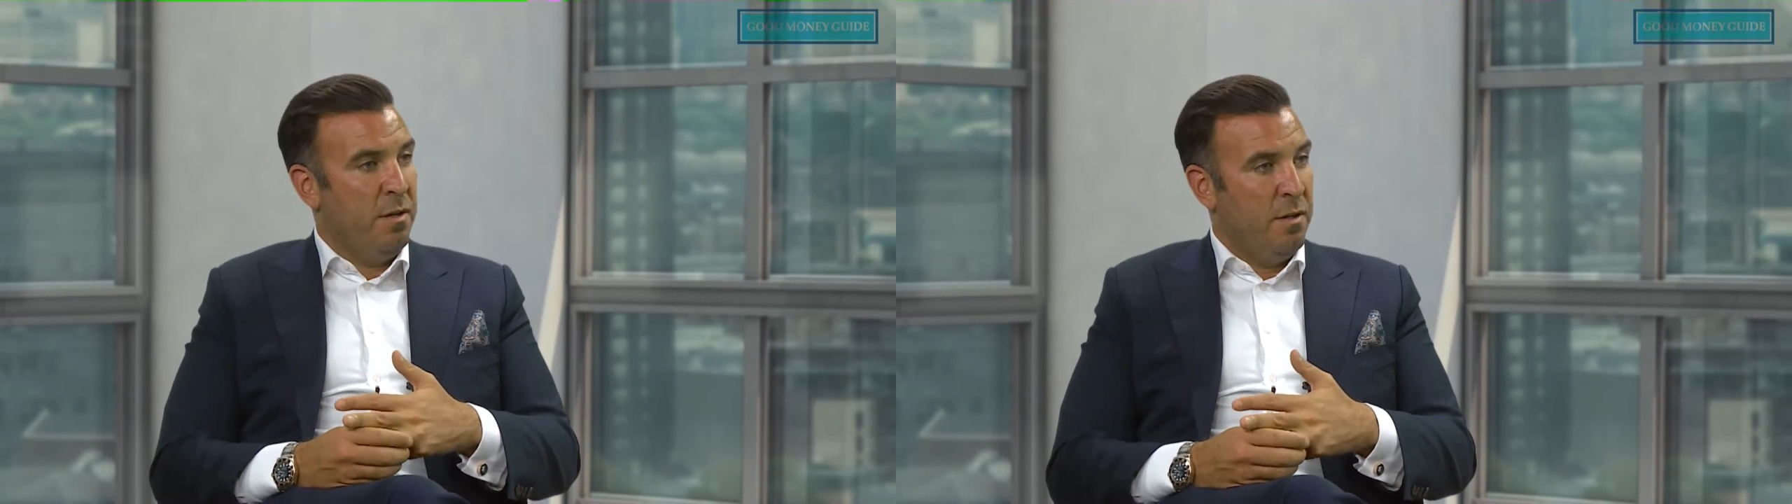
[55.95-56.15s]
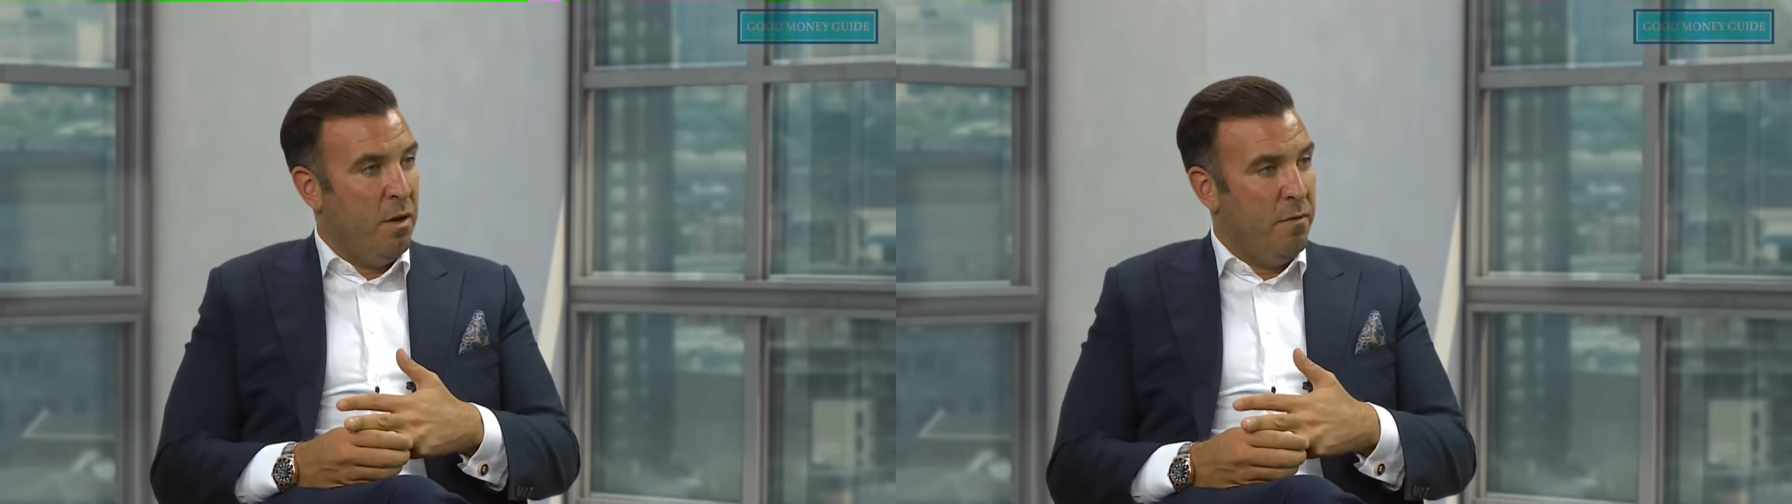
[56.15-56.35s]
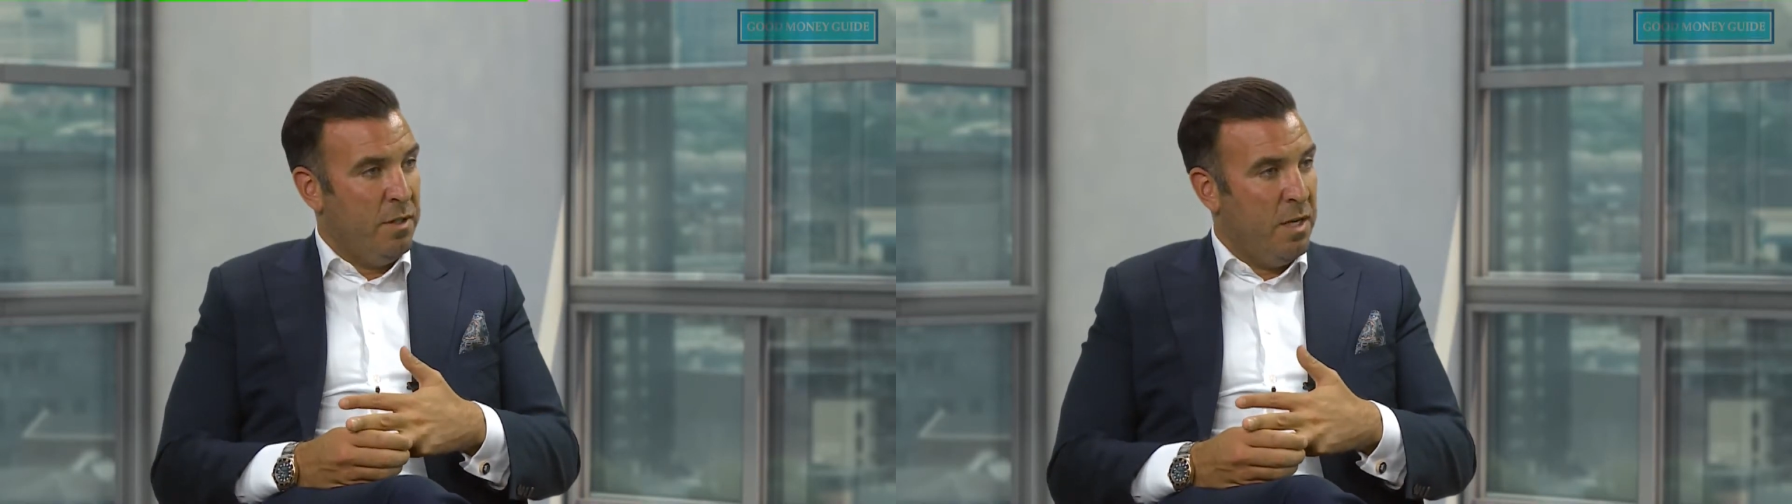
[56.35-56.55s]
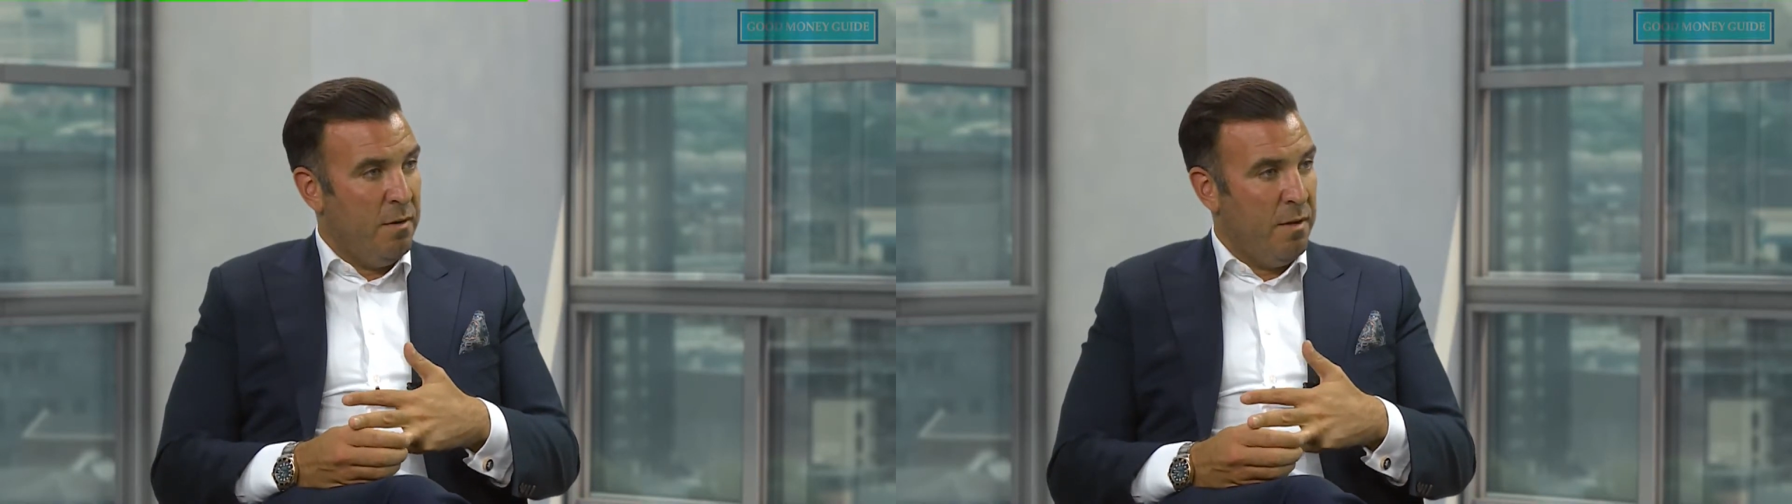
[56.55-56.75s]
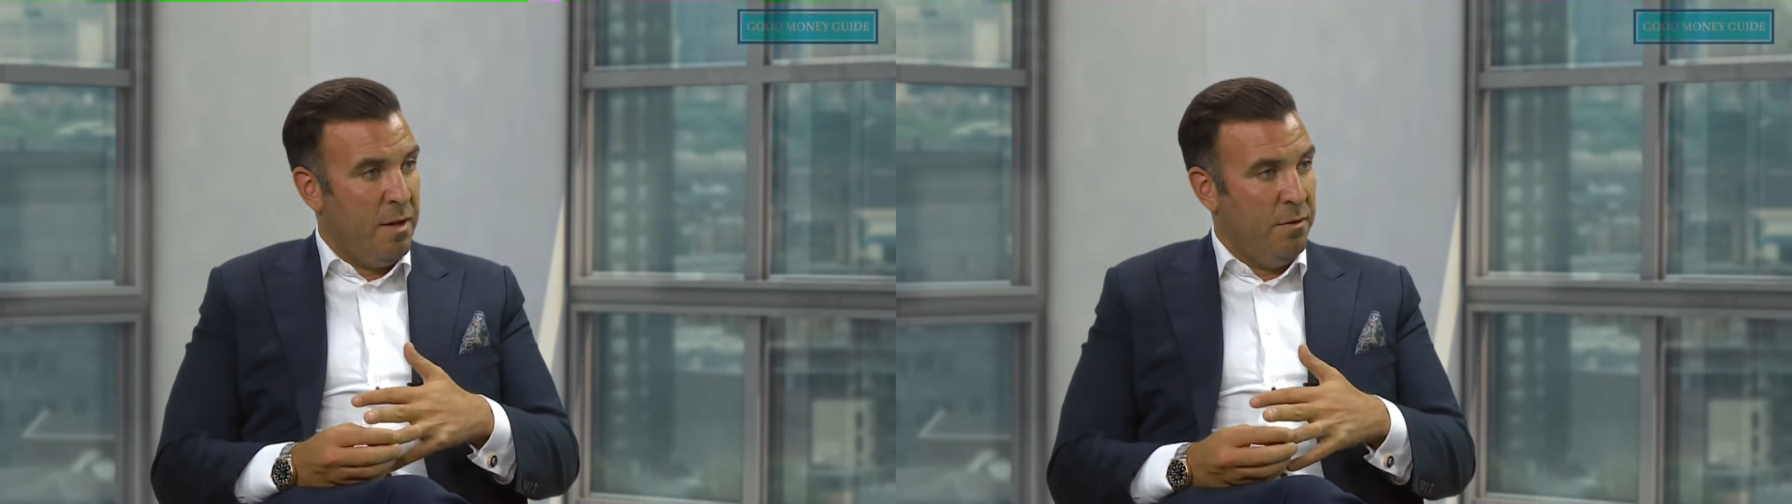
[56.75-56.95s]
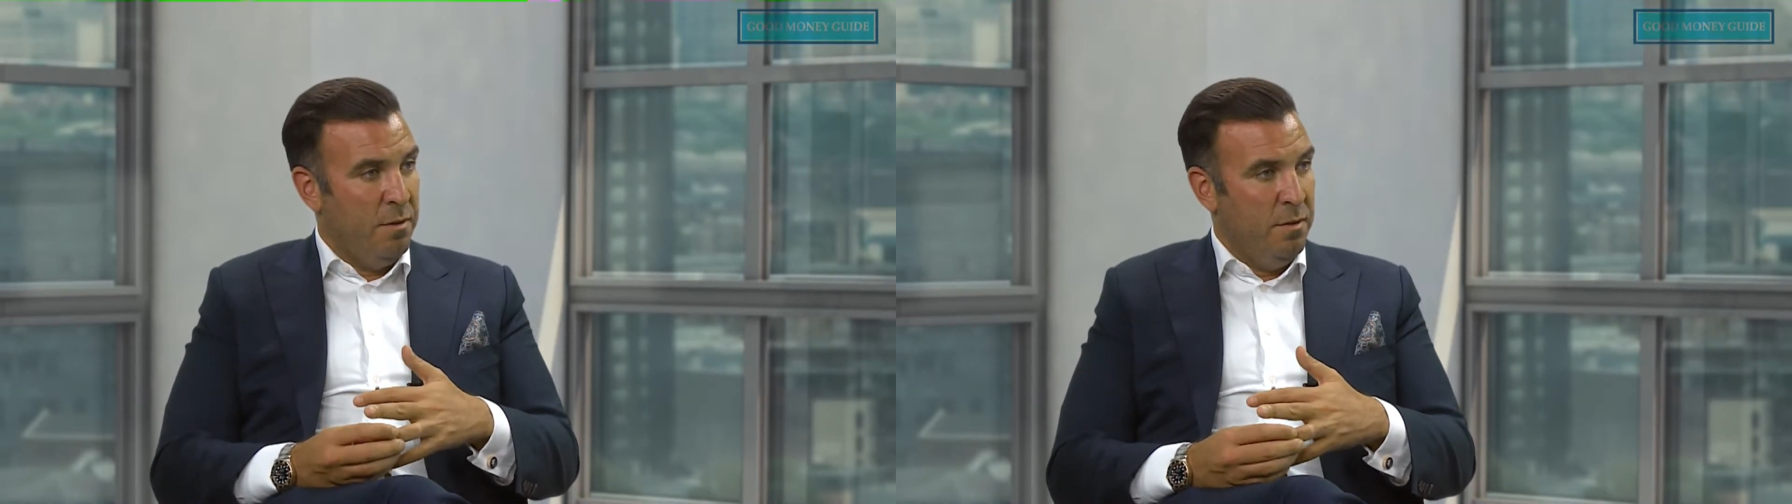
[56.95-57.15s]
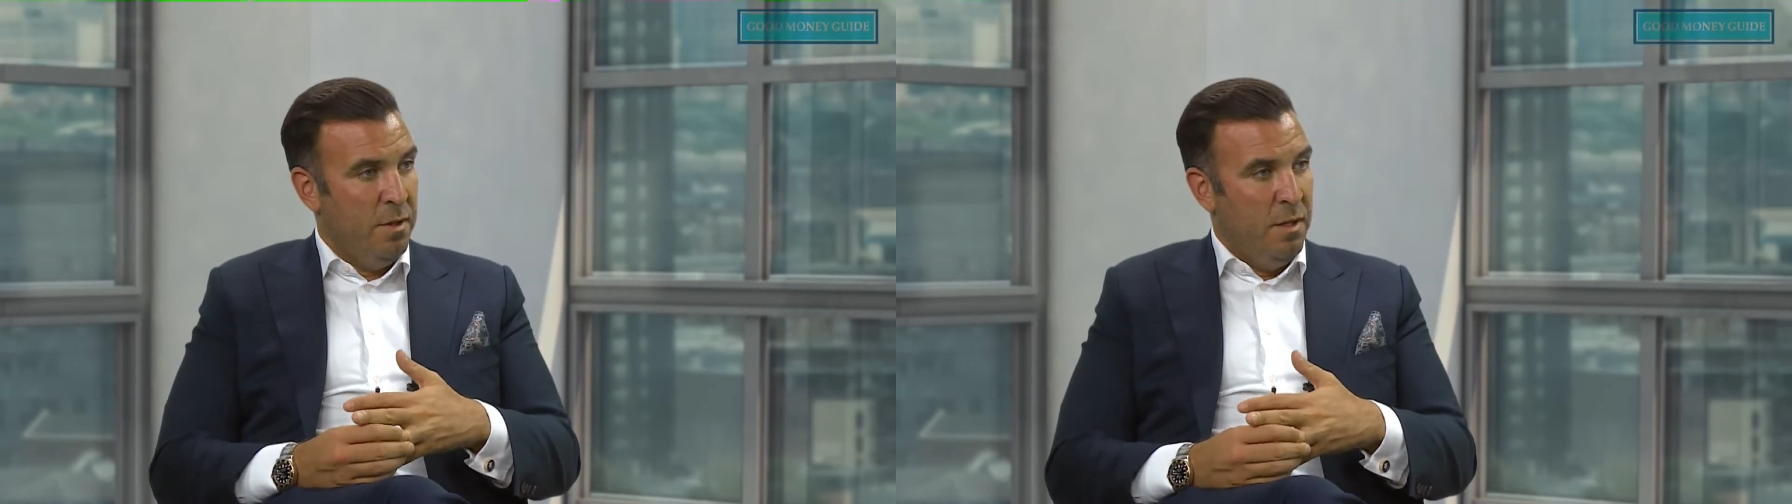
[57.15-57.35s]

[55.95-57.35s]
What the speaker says: over 10,000.